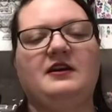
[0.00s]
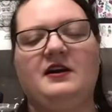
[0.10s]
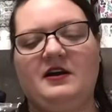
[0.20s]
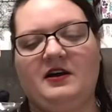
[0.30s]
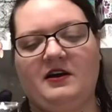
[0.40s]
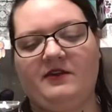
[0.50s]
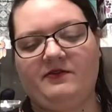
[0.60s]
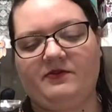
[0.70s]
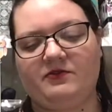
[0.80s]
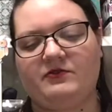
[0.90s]

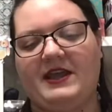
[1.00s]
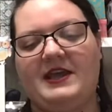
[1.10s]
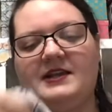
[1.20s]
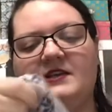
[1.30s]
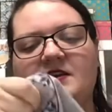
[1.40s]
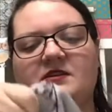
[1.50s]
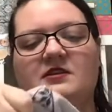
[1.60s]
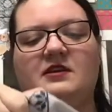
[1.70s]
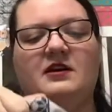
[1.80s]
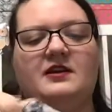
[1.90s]
of red
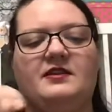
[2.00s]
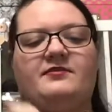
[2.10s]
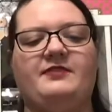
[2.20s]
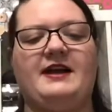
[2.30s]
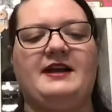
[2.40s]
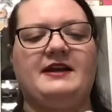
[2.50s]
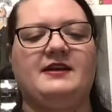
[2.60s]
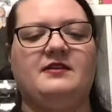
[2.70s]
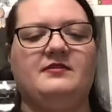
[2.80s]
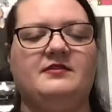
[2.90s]
on the flag.